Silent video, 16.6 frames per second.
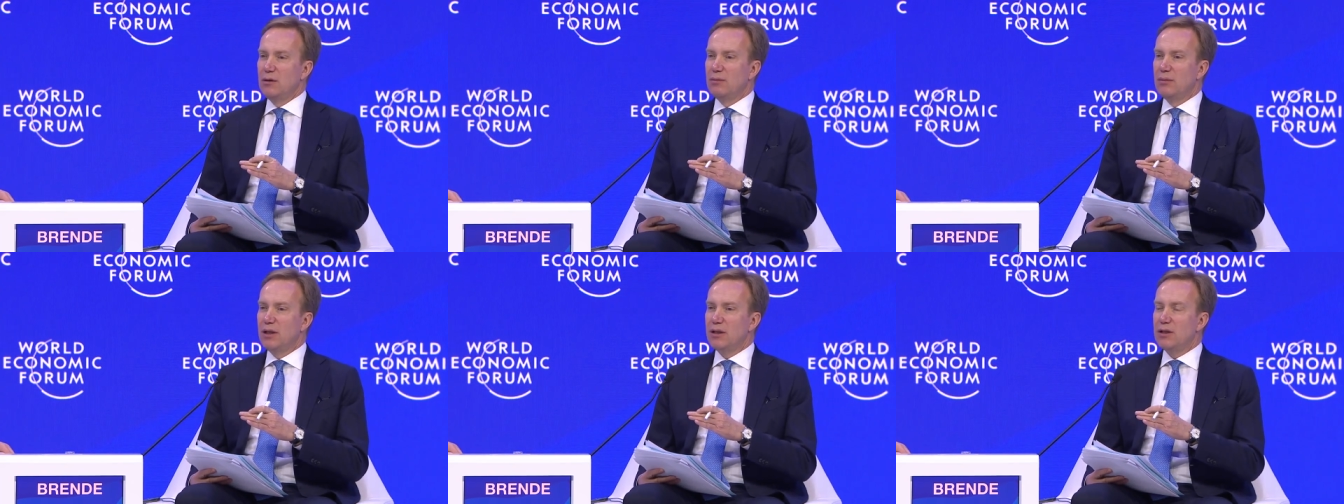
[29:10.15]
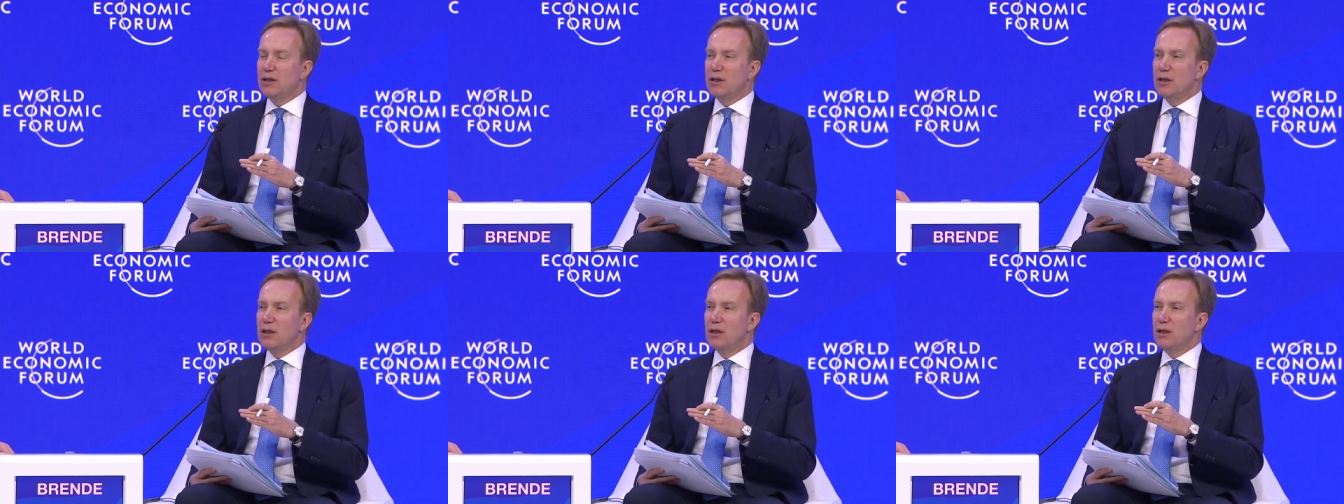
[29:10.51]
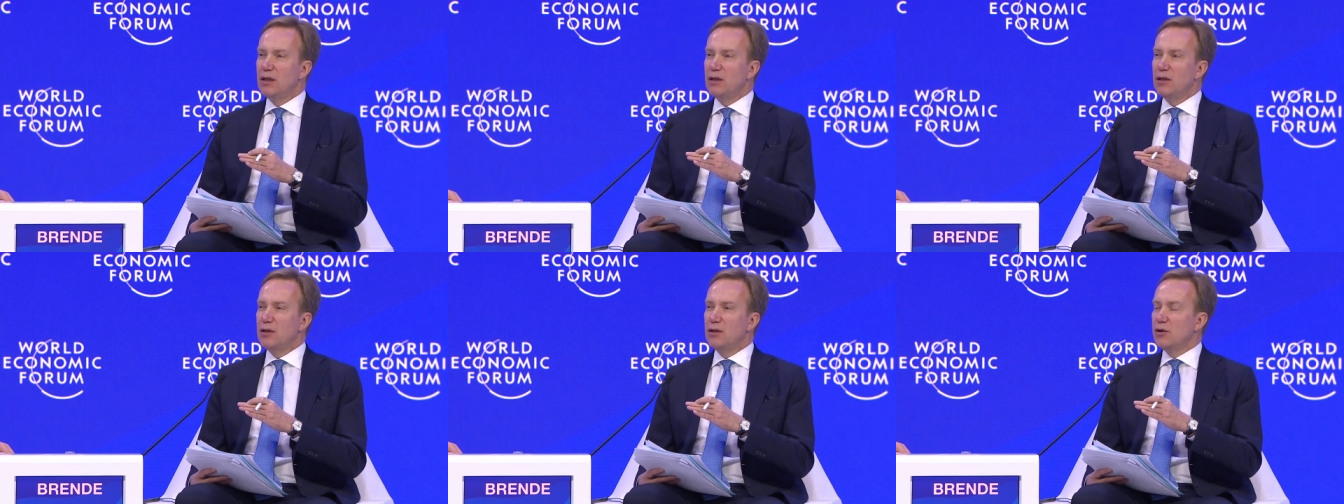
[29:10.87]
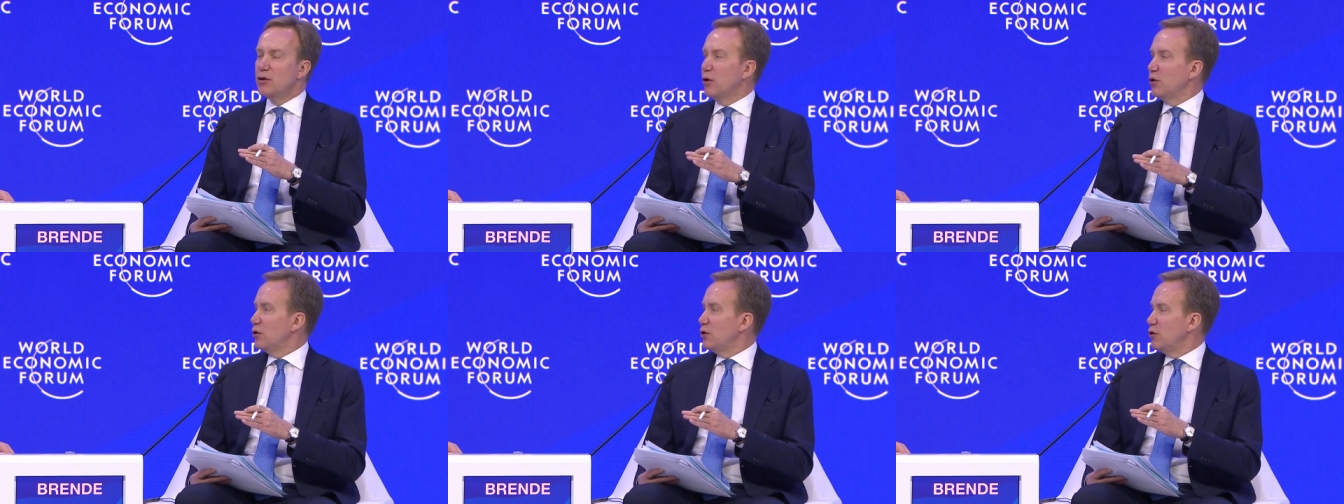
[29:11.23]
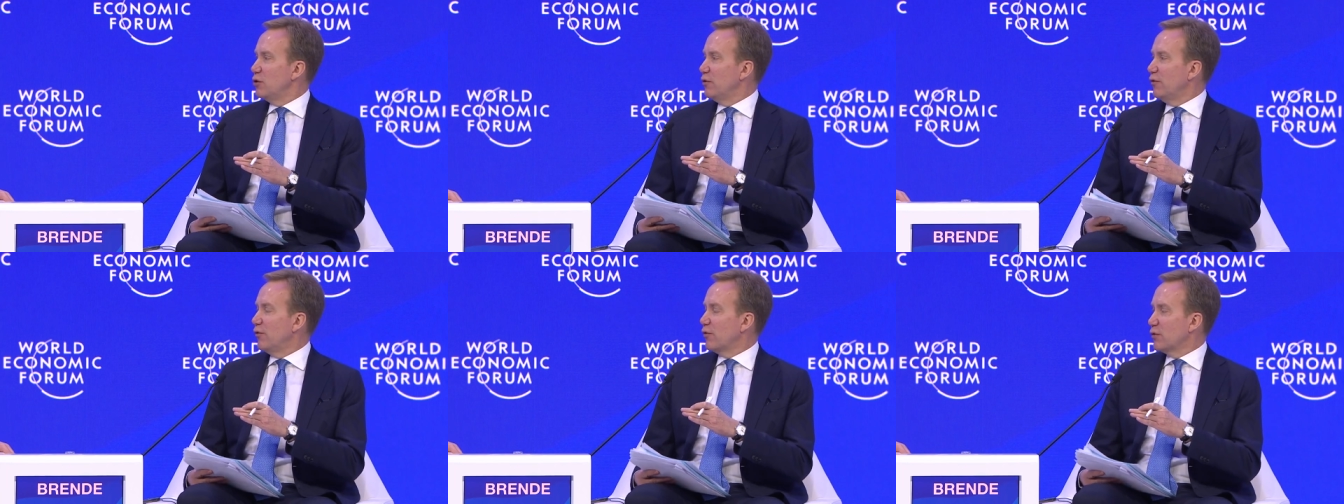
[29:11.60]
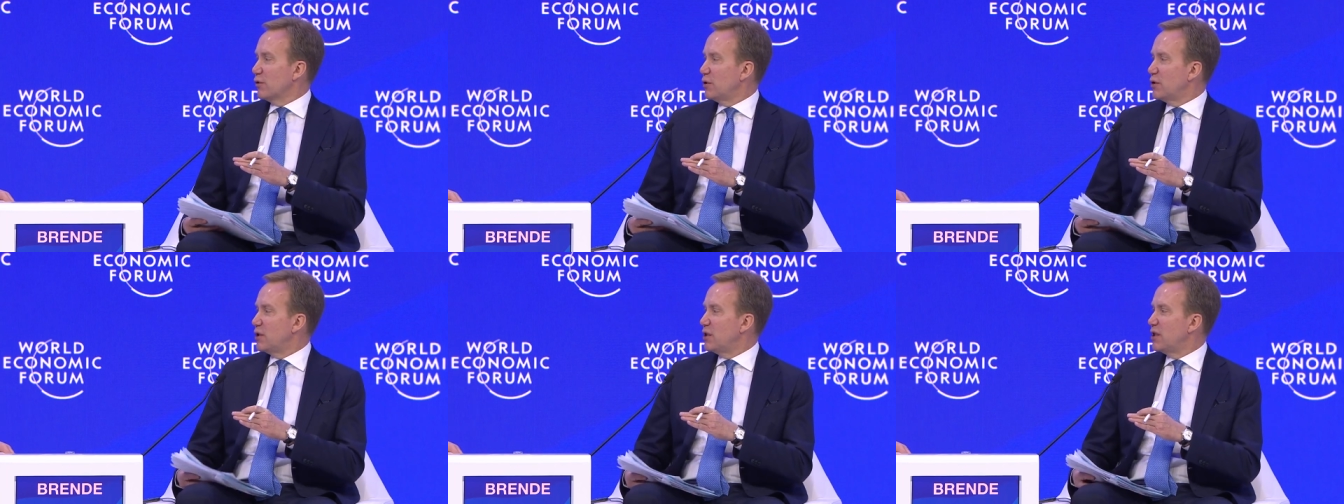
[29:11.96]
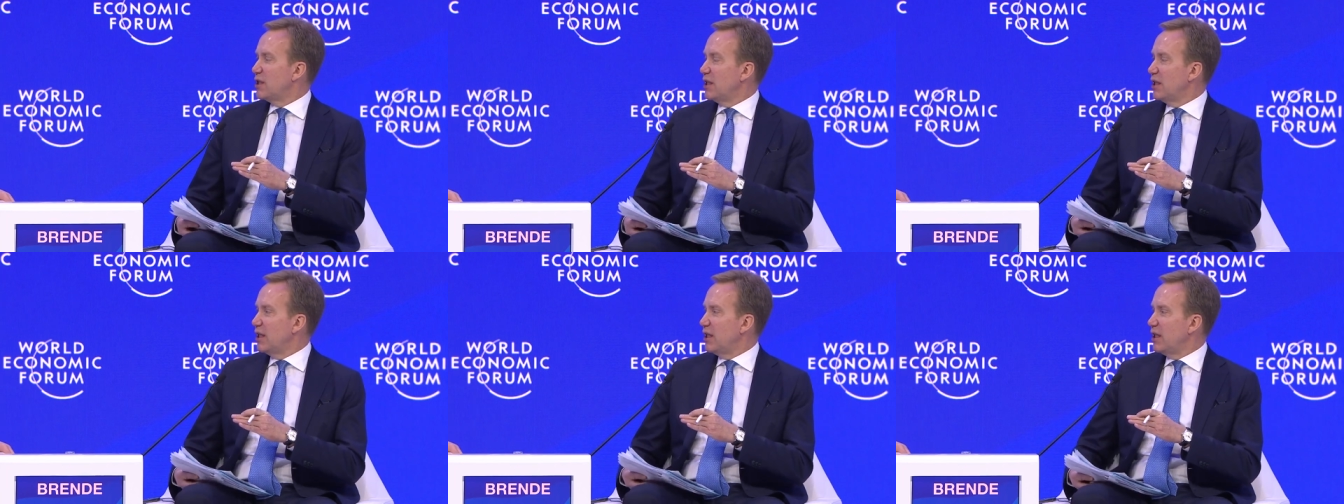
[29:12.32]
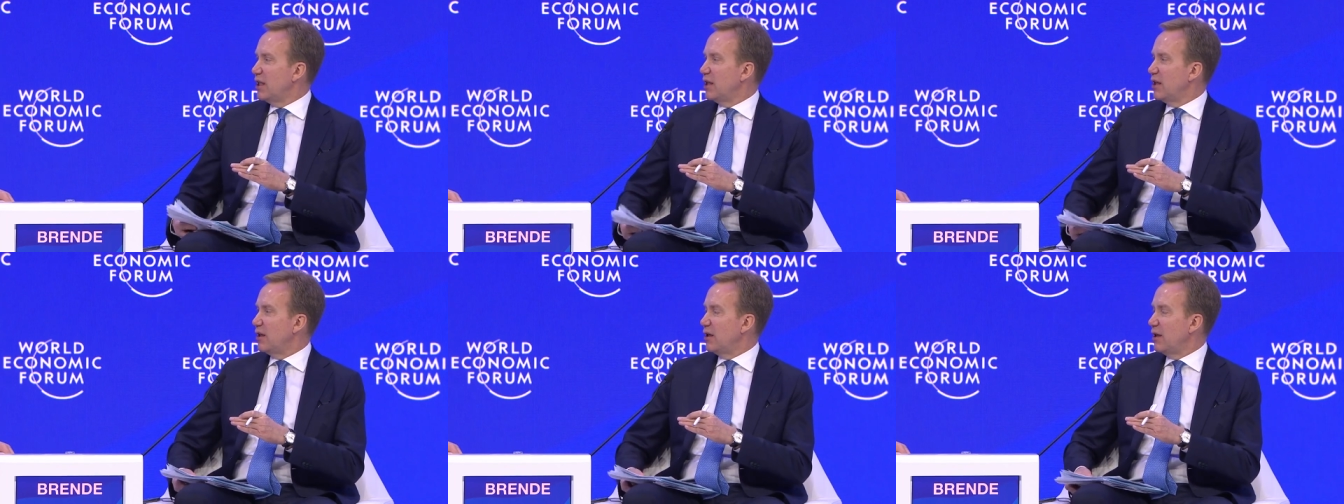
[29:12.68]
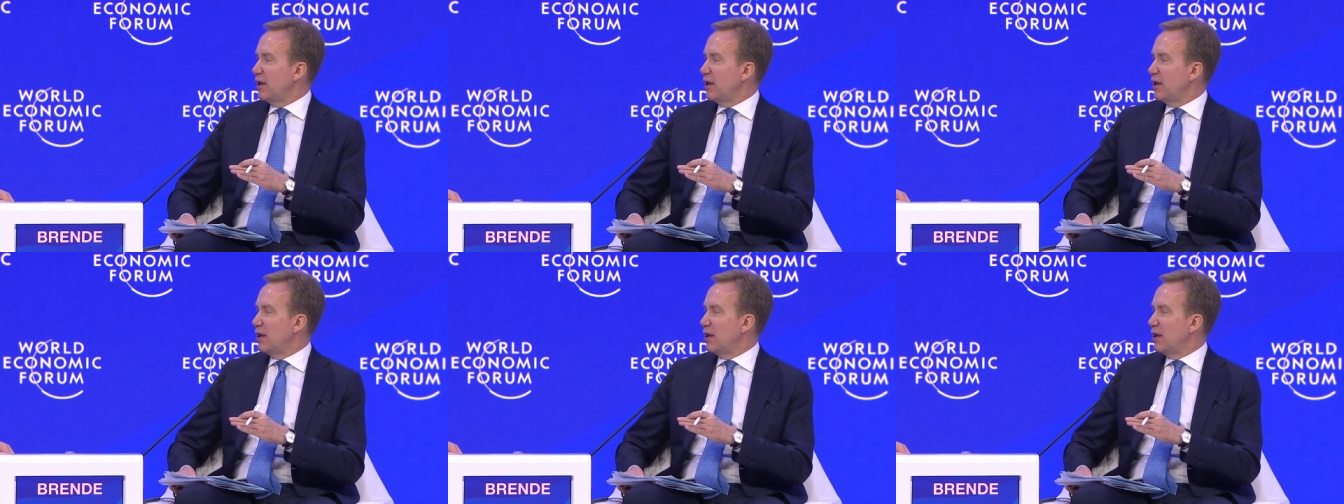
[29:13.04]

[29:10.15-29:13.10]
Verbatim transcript: But don't you foresee,